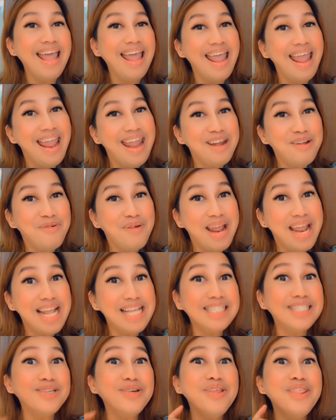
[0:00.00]

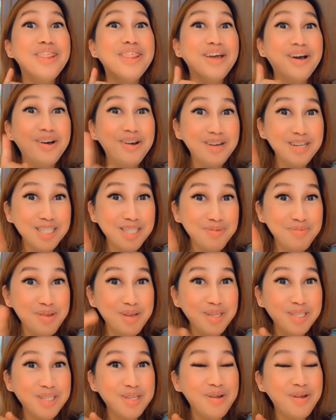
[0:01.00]
Anyways, to those who are
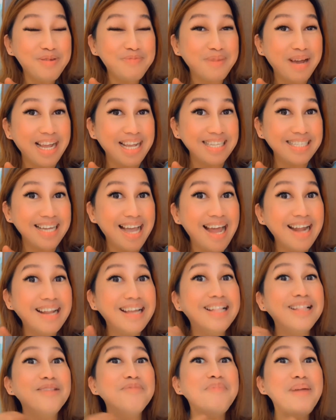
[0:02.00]
just new in my
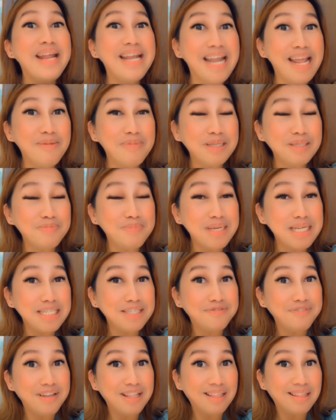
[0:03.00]
channel, my name is
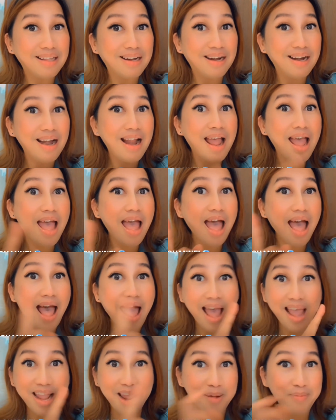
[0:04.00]
Miss FiLTER.
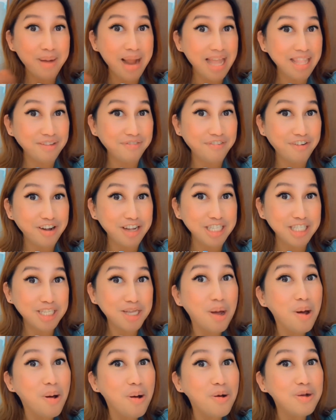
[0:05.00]
I am not a voice
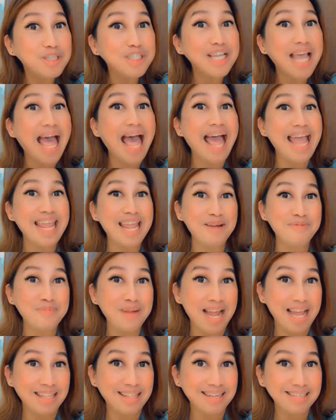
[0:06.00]
coach, I
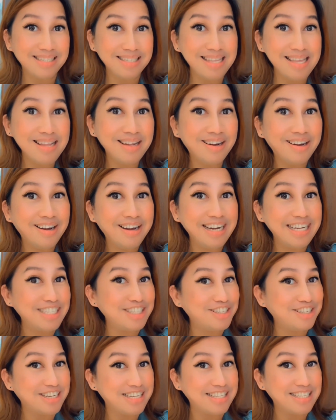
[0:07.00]
am not a singer,
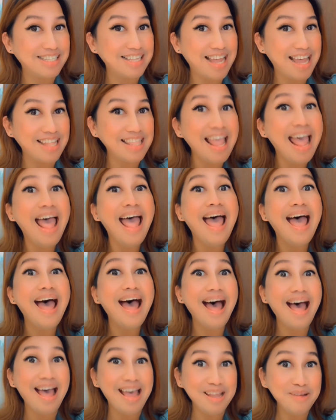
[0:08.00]
it's just that
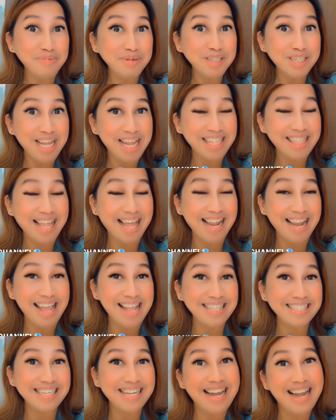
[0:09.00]
I appreciate
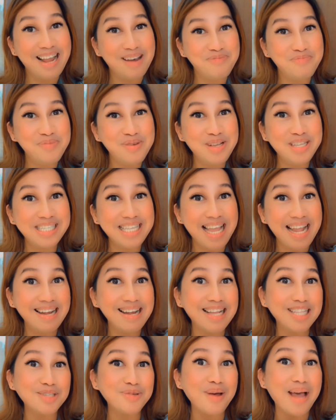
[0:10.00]
talents and I love music.
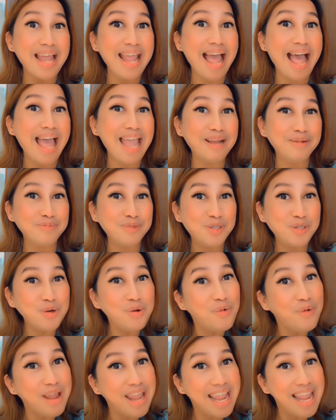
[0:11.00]
That's why I'm
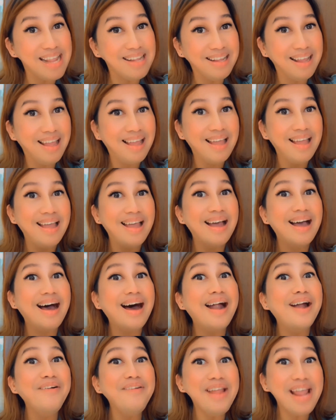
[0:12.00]
doing
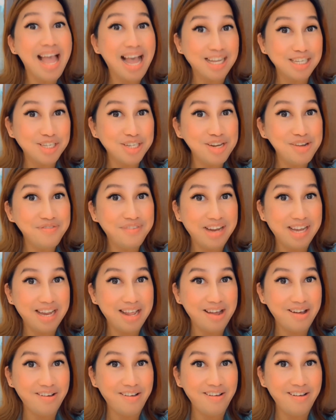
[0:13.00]
a reaction
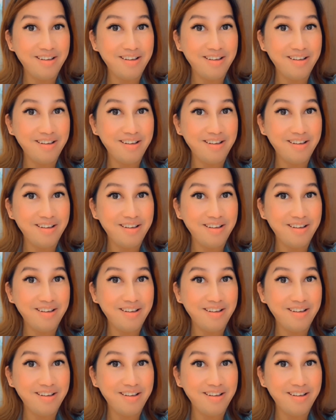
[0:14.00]
video.